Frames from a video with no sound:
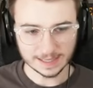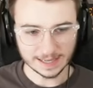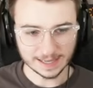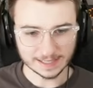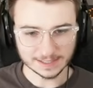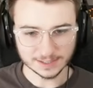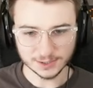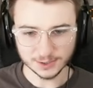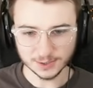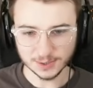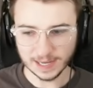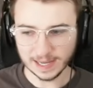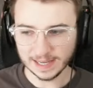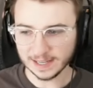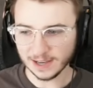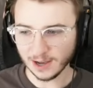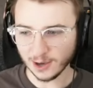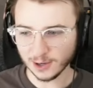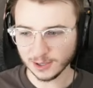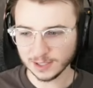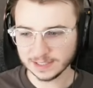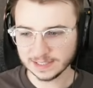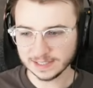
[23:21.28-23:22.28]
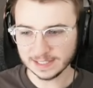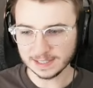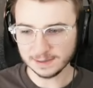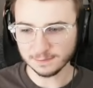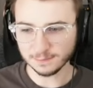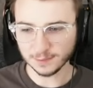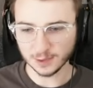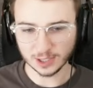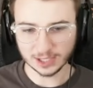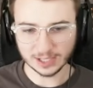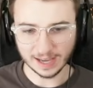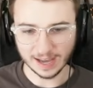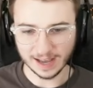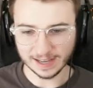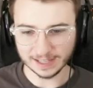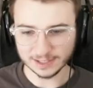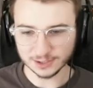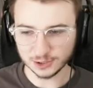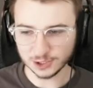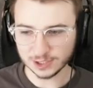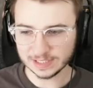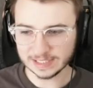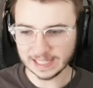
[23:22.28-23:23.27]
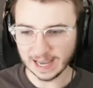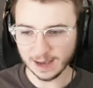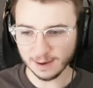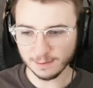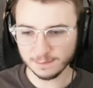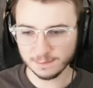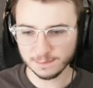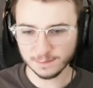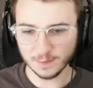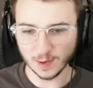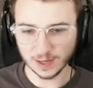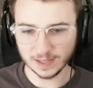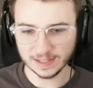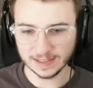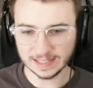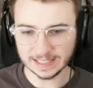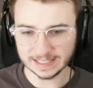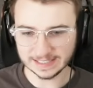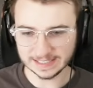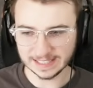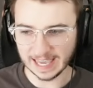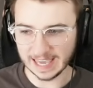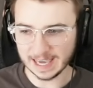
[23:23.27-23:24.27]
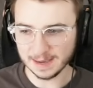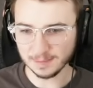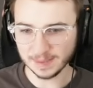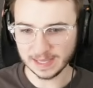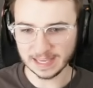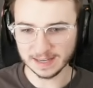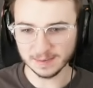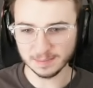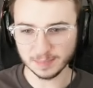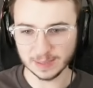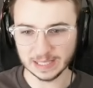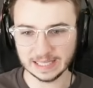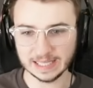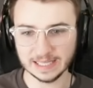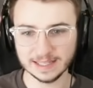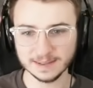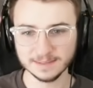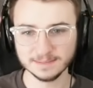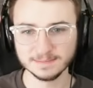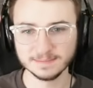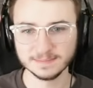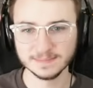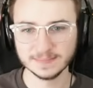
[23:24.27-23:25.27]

God, dude, I honestly forgot just how fun this game can be.